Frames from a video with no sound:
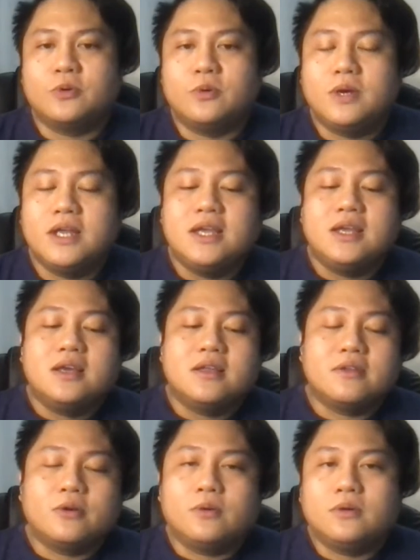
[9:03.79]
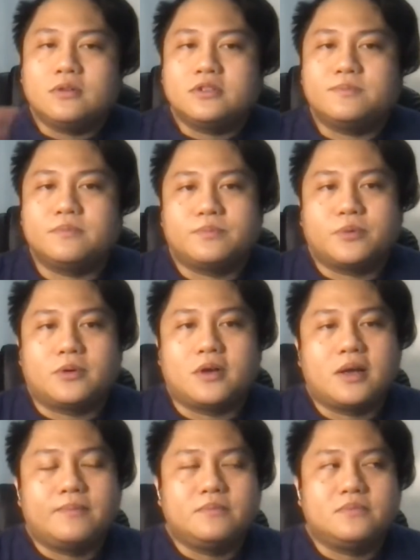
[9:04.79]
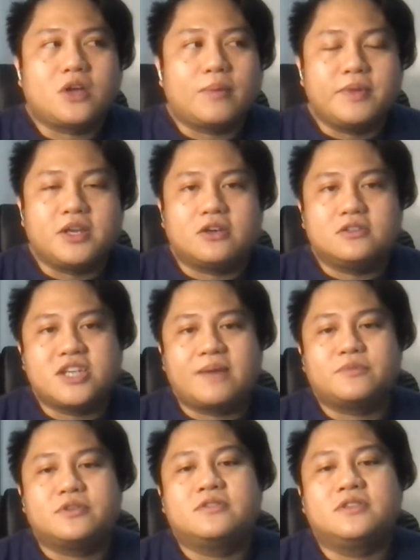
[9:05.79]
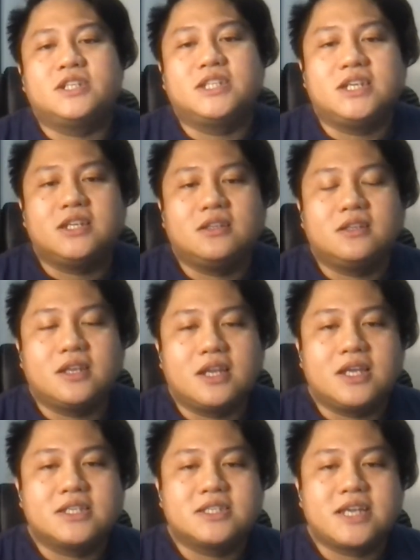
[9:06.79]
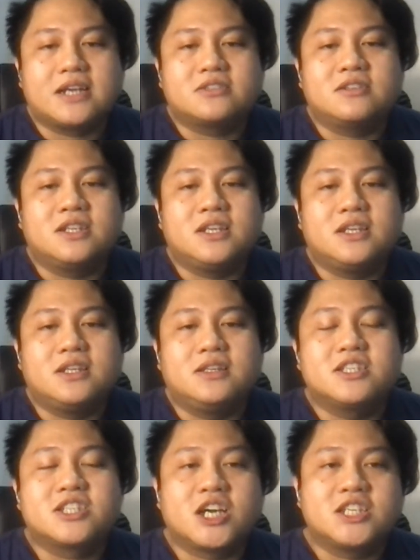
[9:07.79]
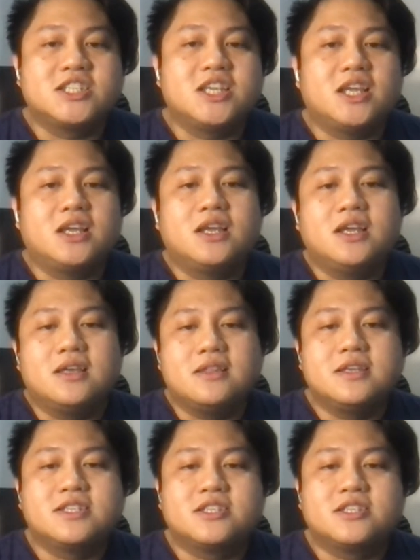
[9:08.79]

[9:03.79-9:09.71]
So the whole topic on chapter 13 is actually discussing